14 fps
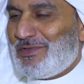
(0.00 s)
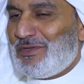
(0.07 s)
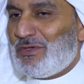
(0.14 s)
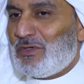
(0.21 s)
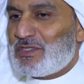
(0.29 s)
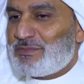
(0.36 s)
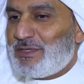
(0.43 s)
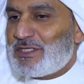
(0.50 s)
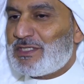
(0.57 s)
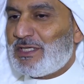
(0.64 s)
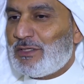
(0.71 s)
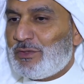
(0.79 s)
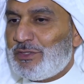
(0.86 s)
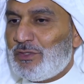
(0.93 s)
You know,
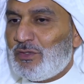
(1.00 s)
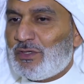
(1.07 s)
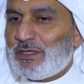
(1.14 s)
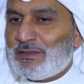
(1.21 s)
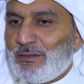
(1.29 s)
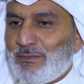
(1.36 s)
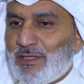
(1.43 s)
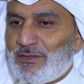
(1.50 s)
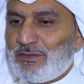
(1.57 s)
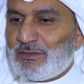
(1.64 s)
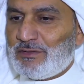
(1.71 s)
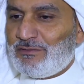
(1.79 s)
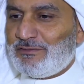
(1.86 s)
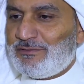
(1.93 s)
especially when you look at the
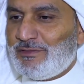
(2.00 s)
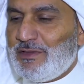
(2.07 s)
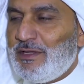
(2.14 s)
matter of